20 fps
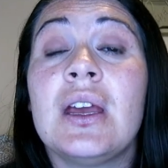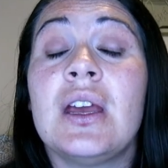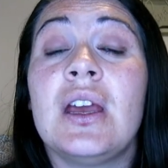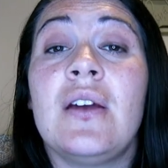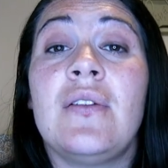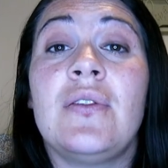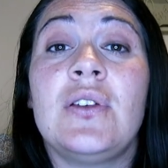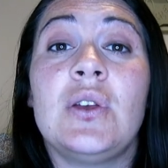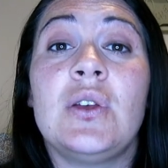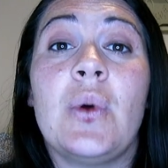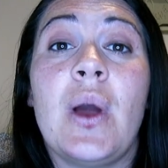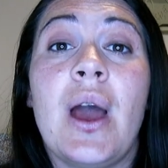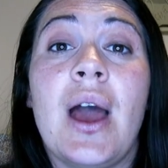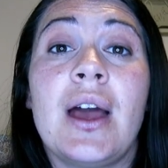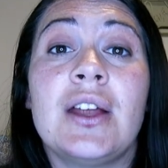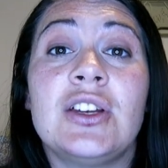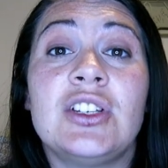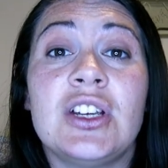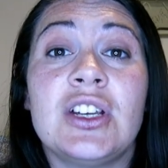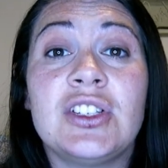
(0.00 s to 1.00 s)
if you
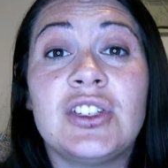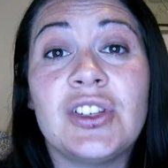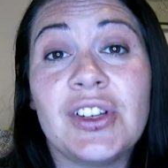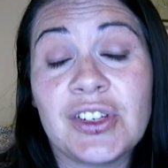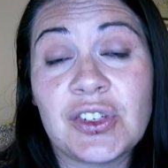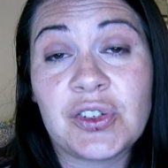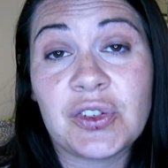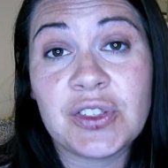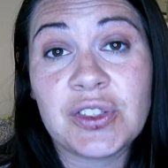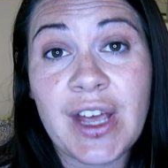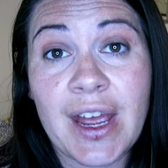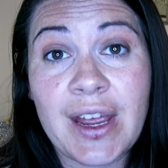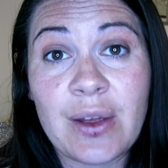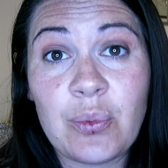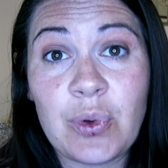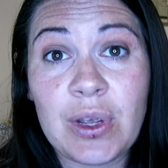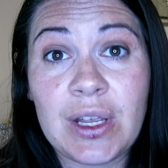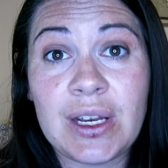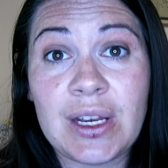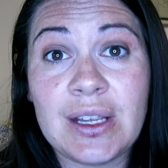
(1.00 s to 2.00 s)
had gestational
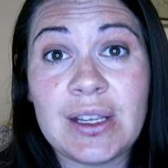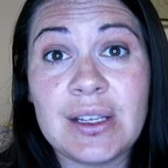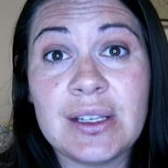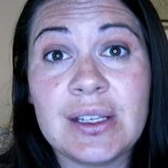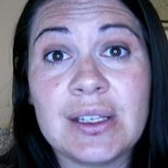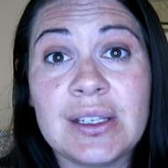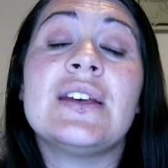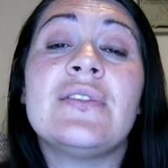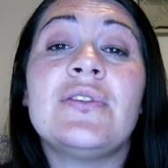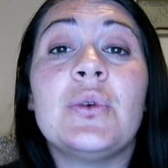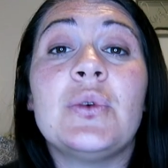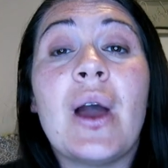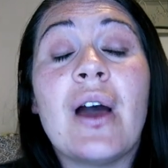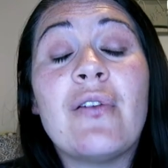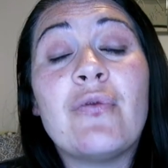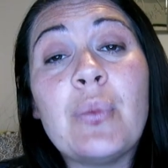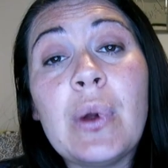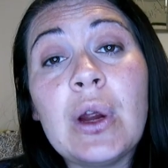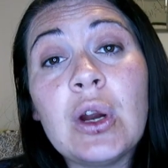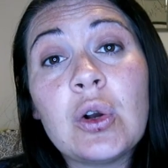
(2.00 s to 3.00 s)
diabetes, if you
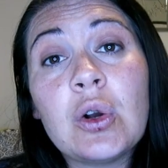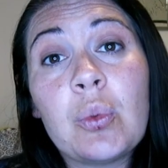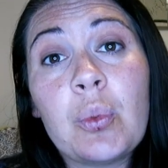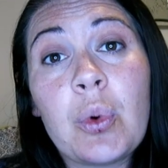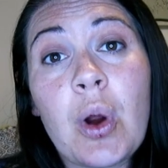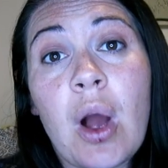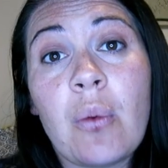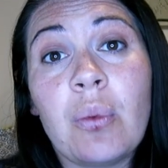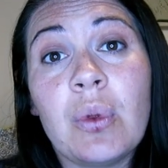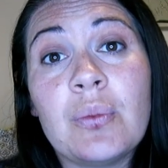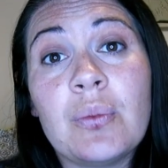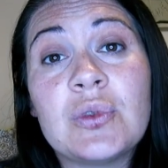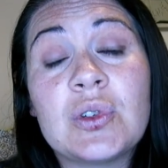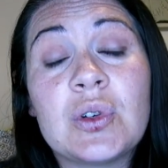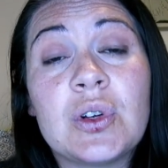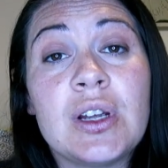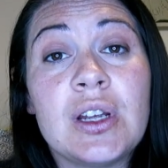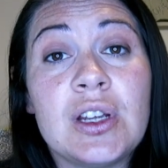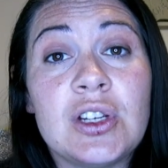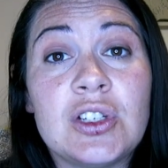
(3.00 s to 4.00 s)
have marital problems
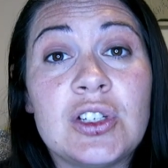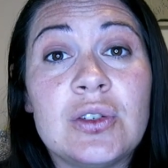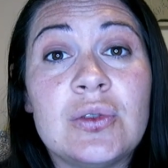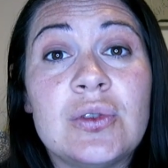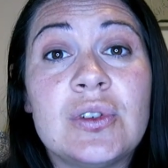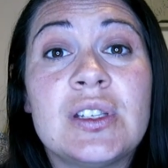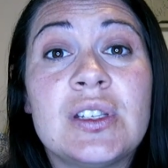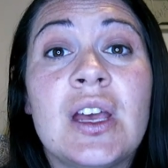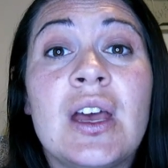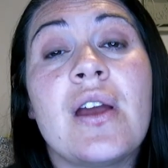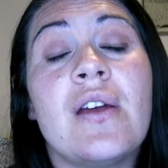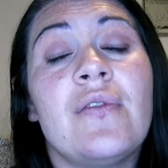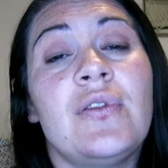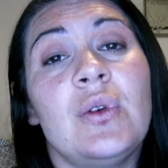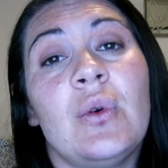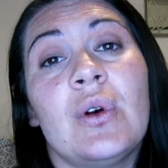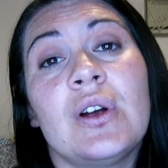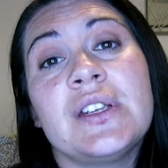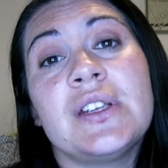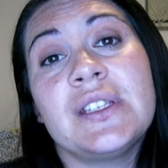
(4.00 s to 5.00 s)
or issues, if
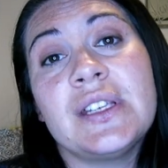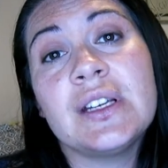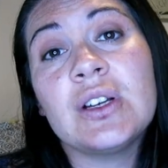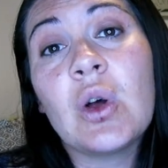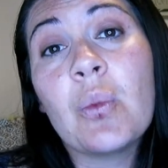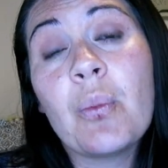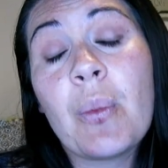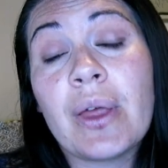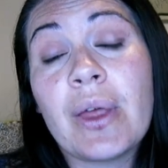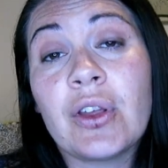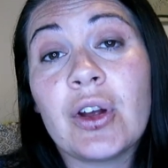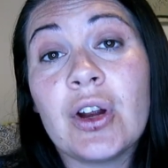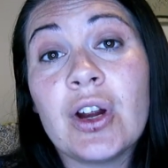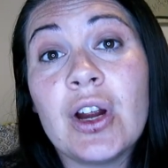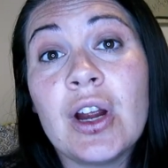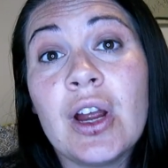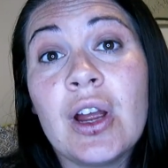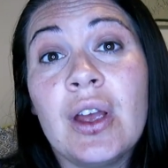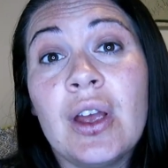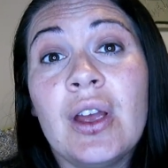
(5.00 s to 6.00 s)
you are a single mother,